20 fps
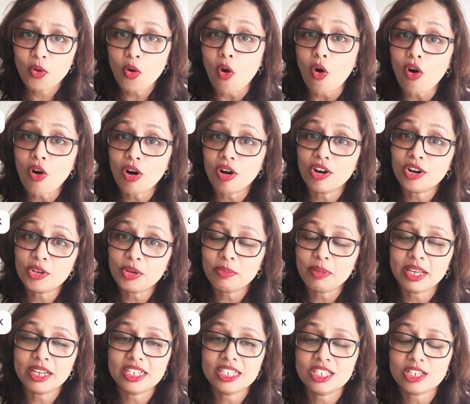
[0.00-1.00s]
or you
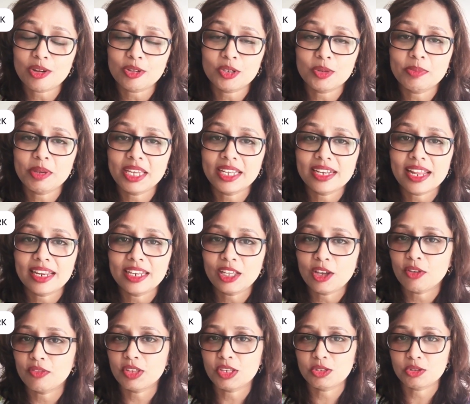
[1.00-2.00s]
may reach out to me in any
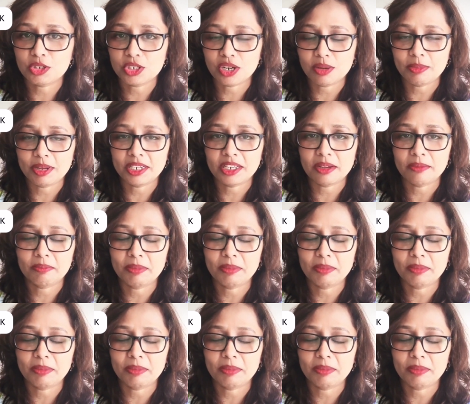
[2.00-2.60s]
of the social media